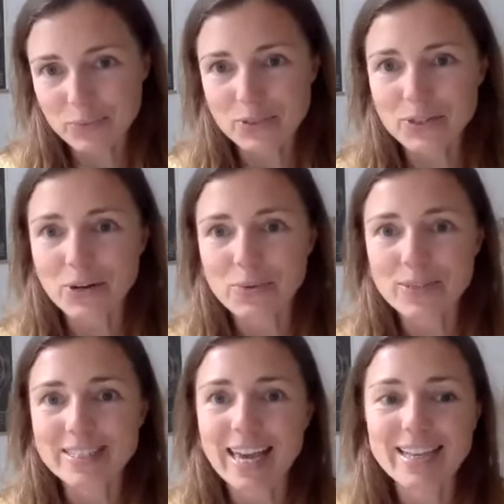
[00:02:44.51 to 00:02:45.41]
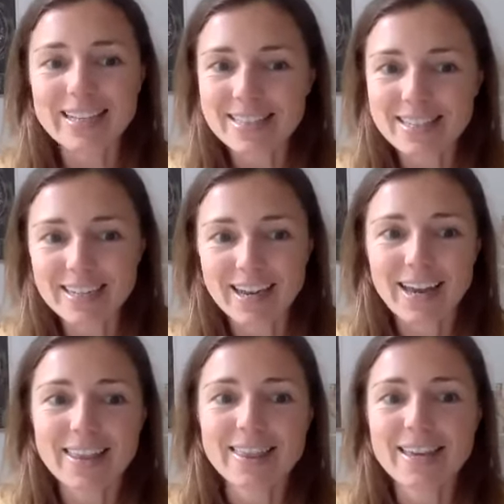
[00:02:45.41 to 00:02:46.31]
We'll start with Tansy
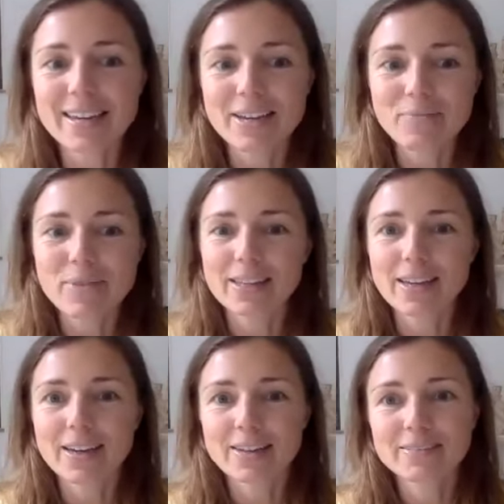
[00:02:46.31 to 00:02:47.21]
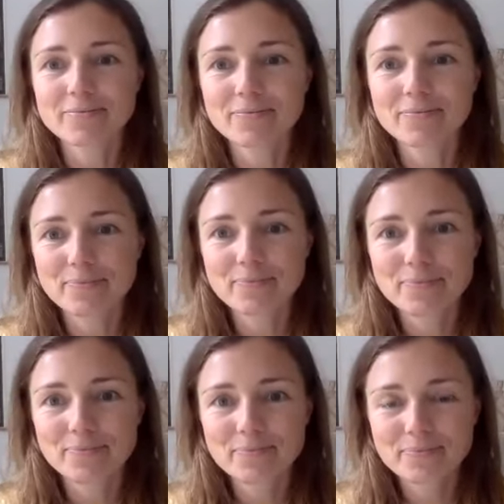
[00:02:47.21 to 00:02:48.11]
and then Amelia.
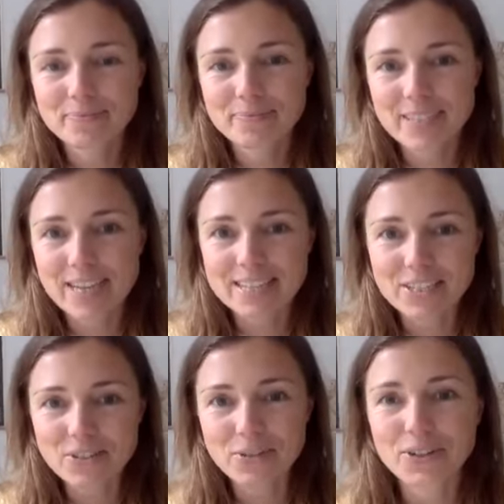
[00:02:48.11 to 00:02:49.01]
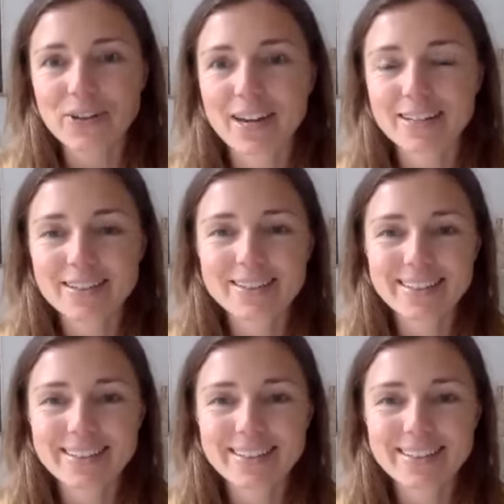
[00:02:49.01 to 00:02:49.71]
Tansy, do you want to go ahead?